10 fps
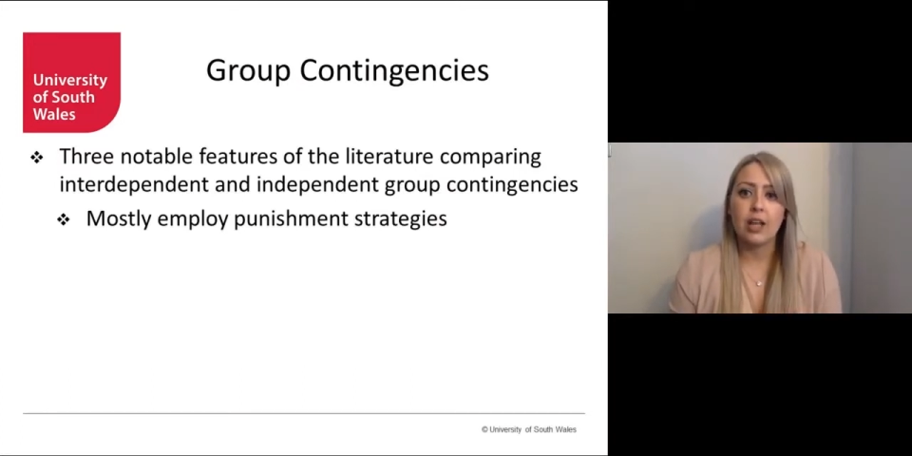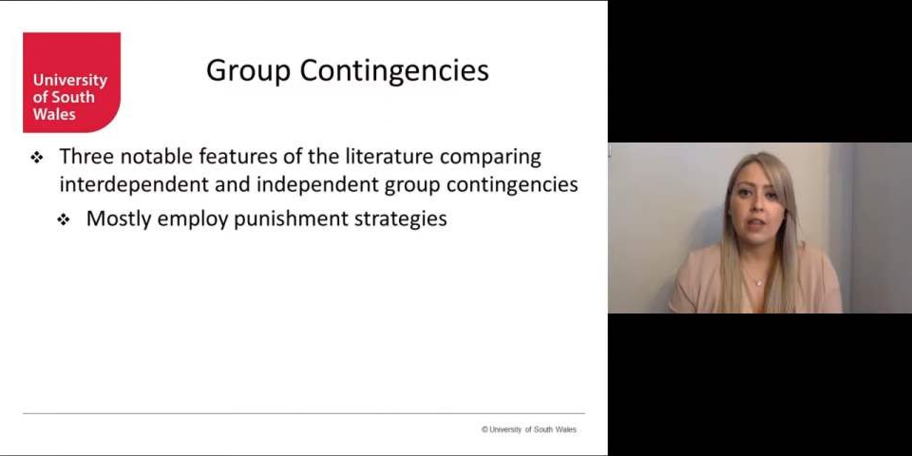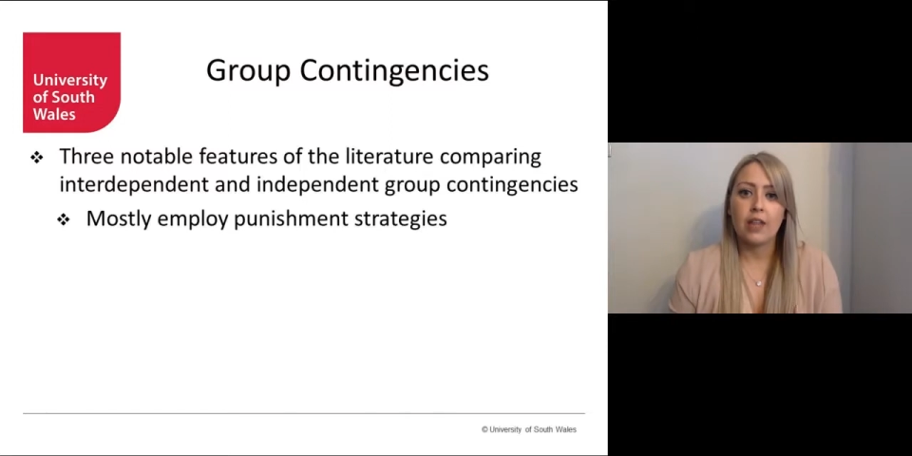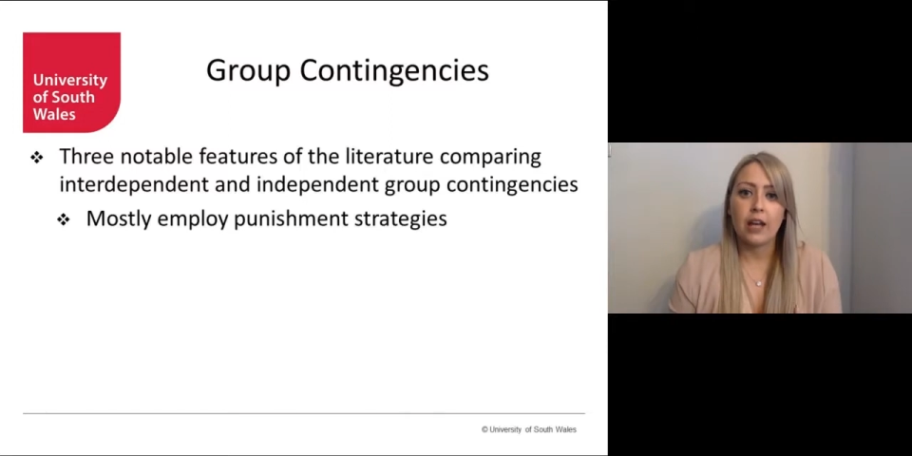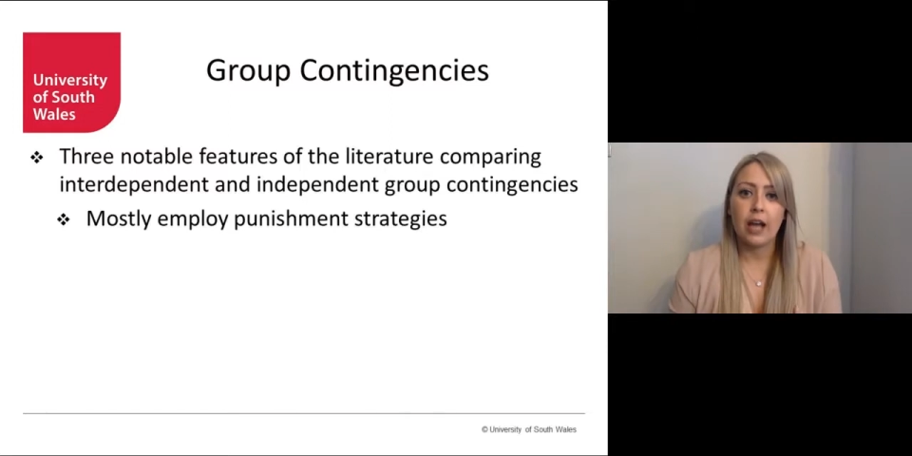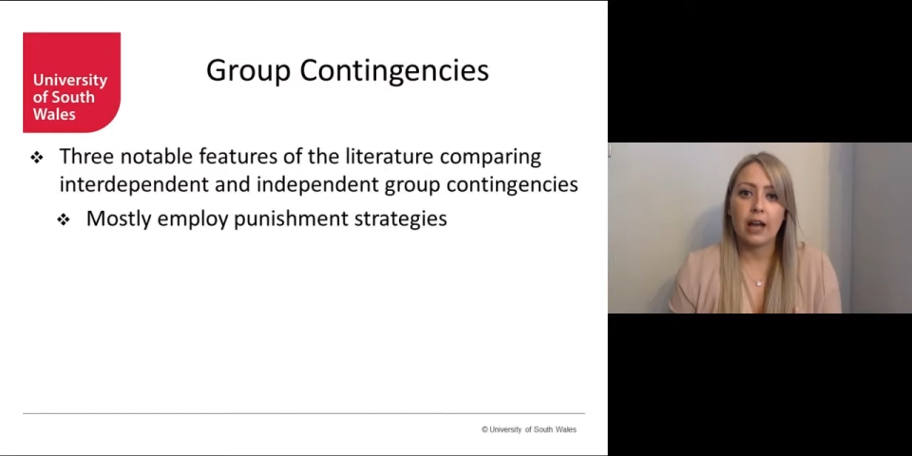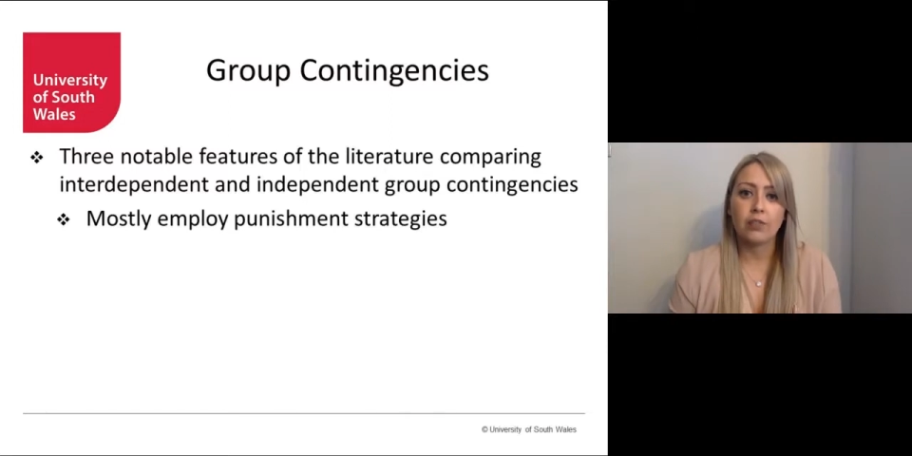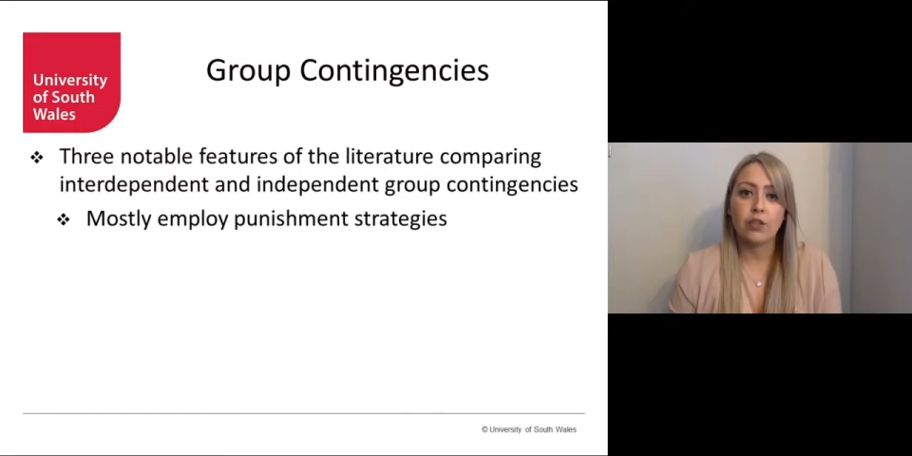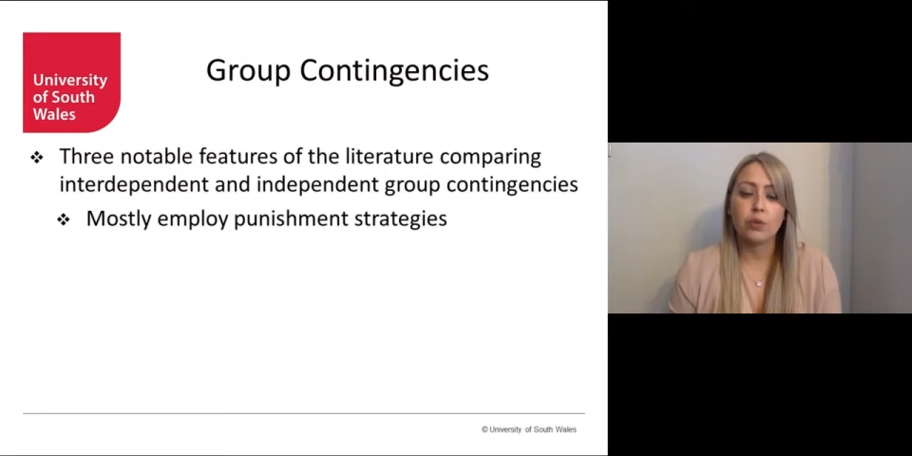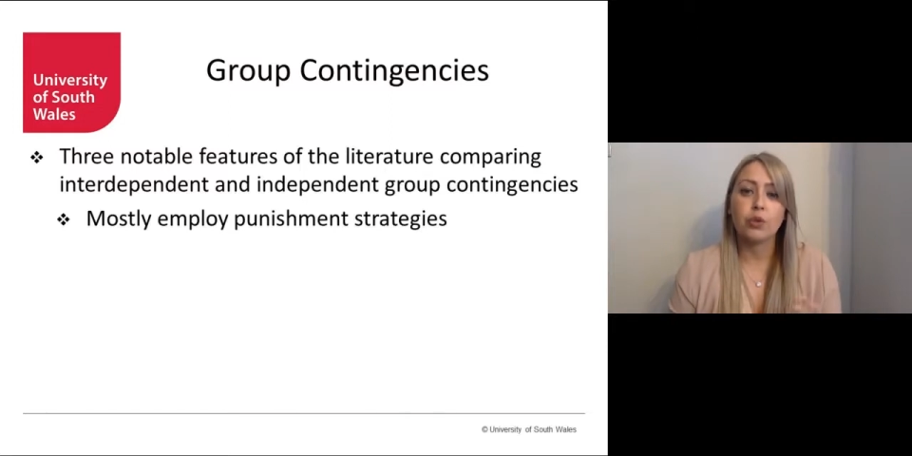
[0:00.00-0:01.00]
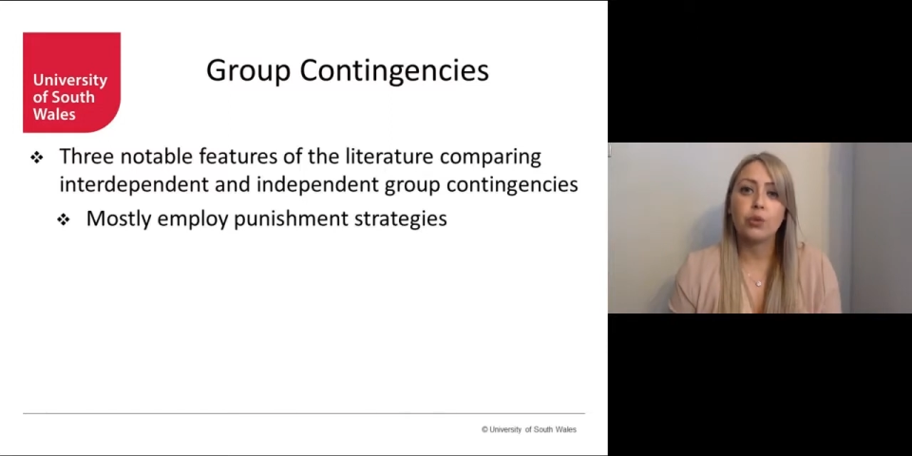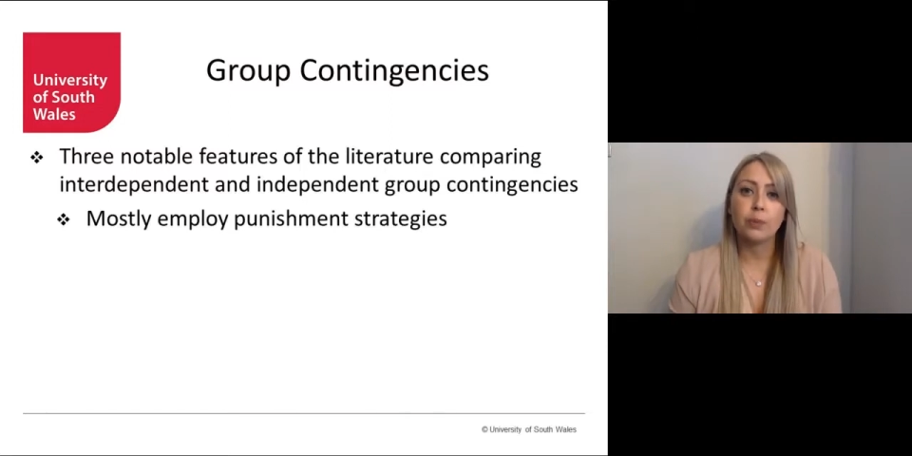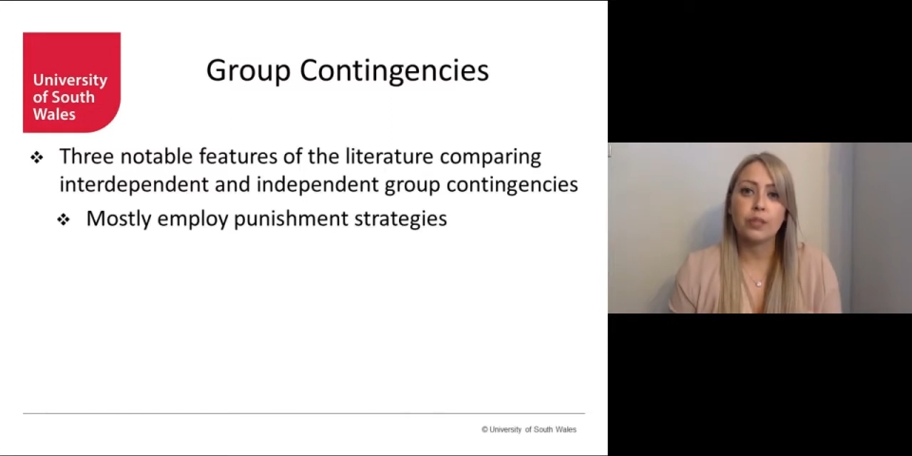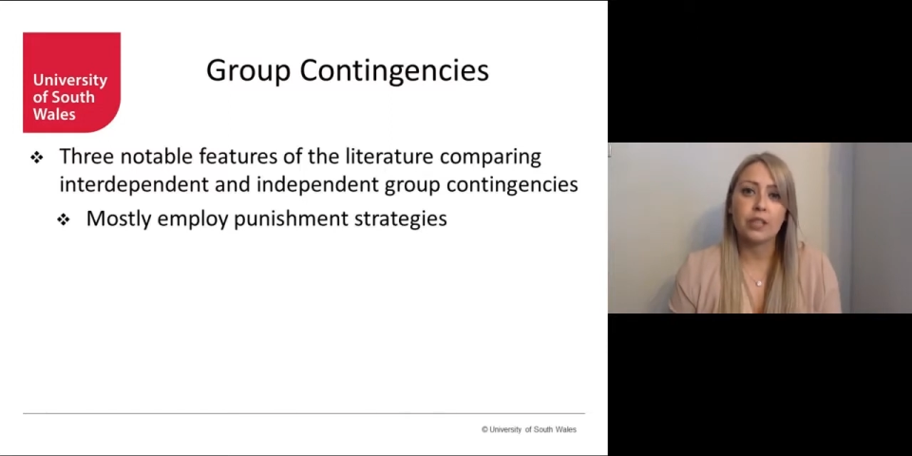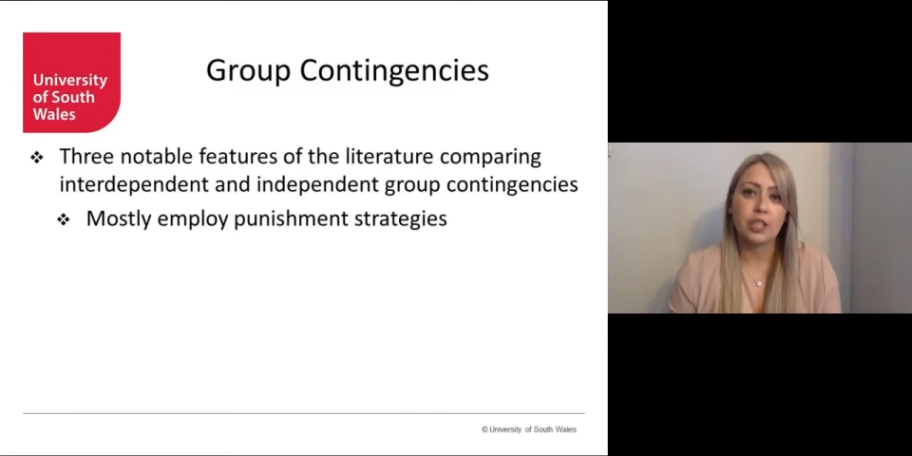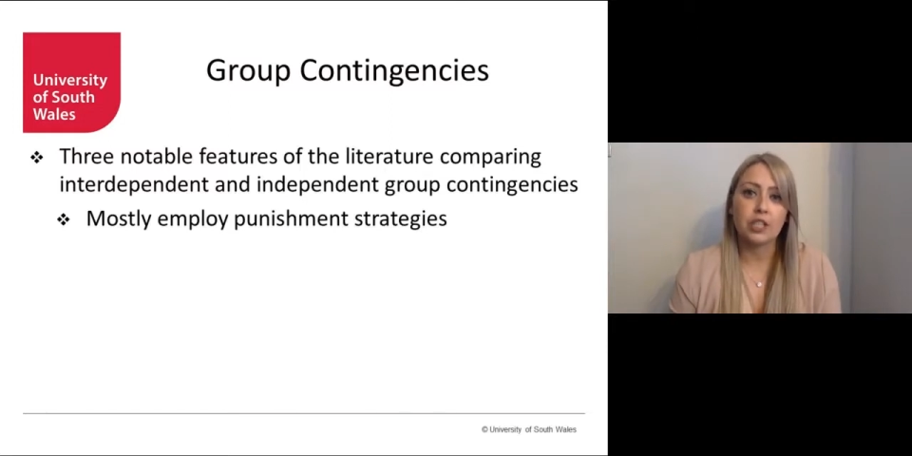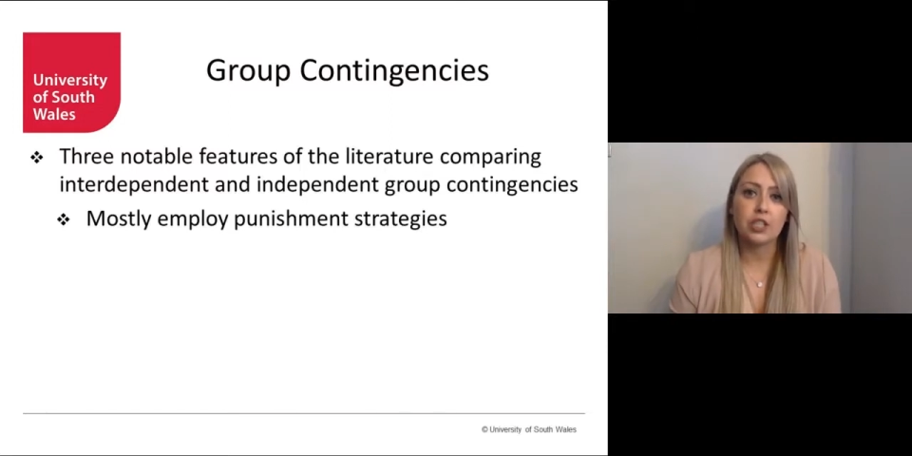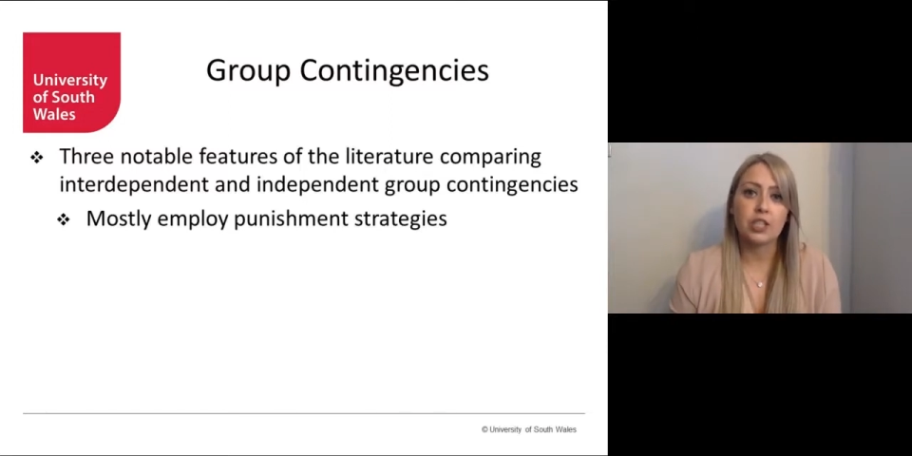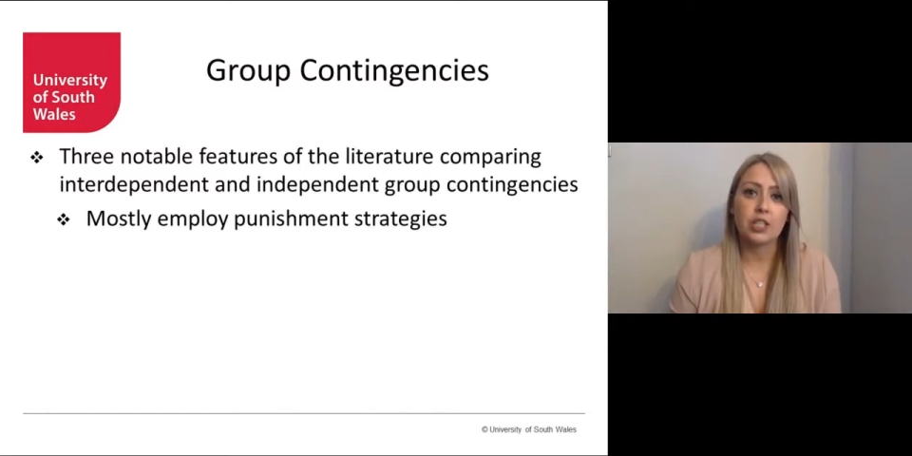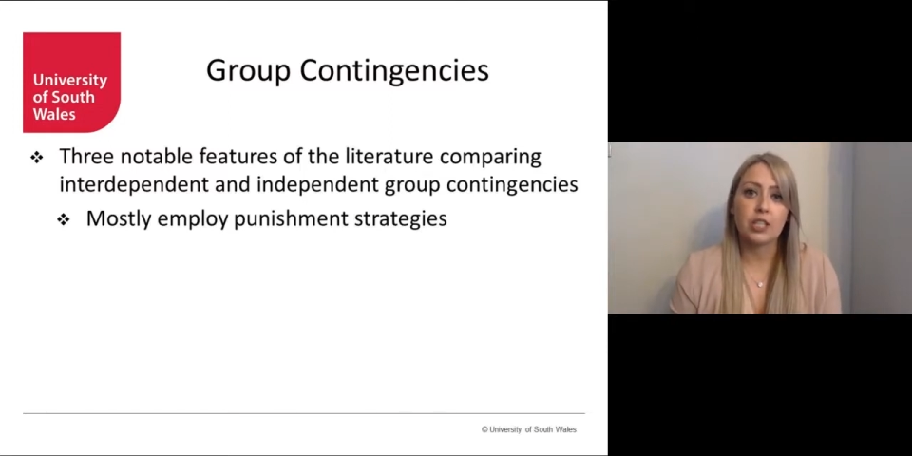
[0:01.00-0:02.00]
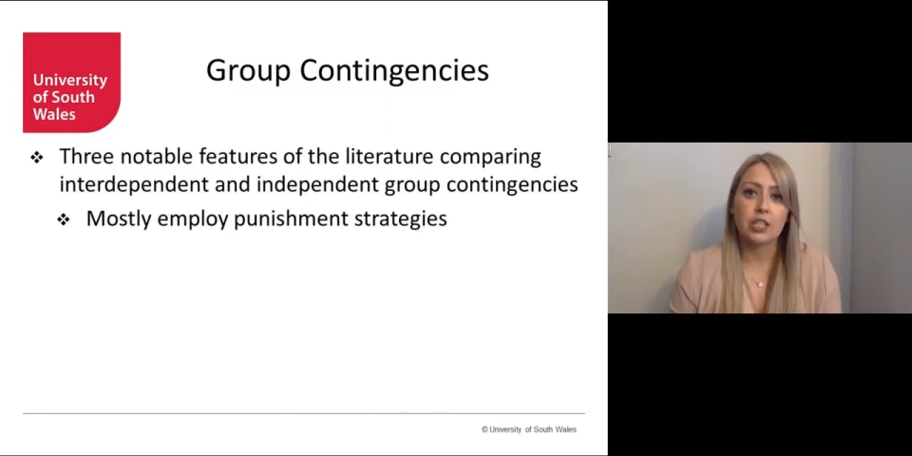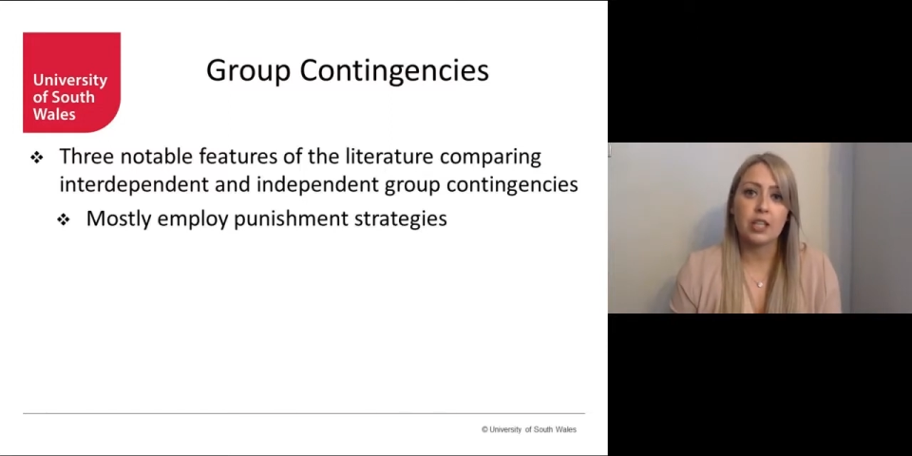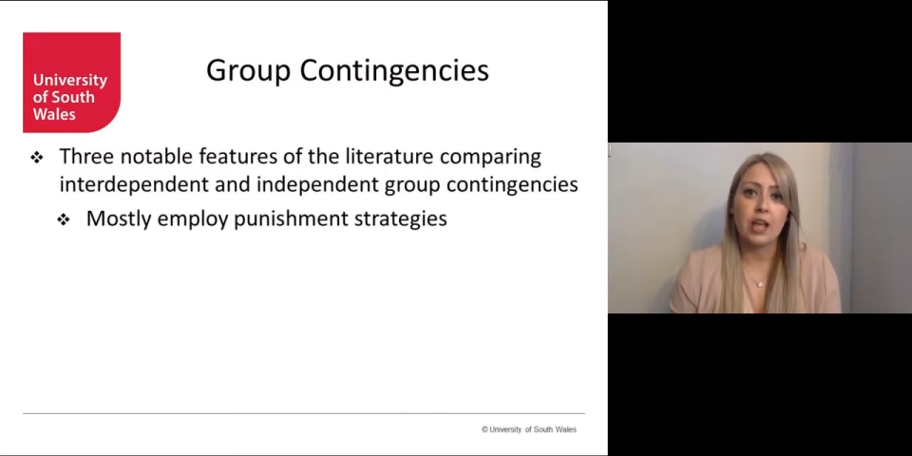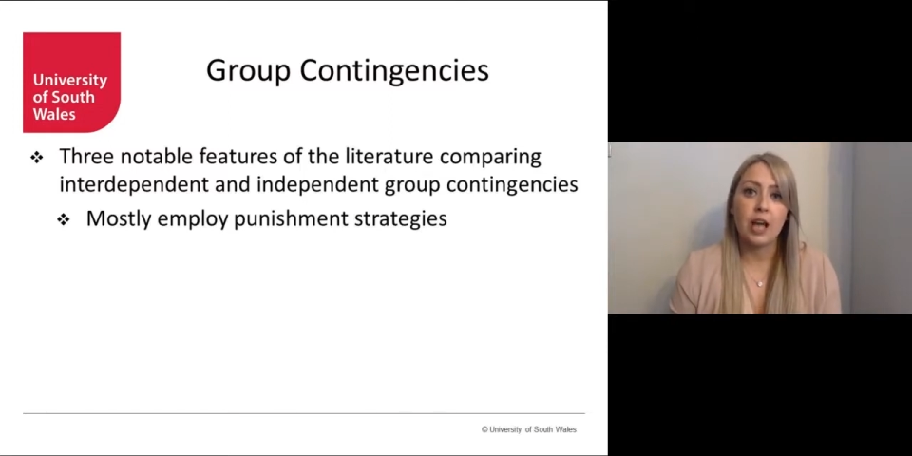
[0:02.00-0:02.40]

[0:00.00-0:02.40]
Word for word: that have used group contingencies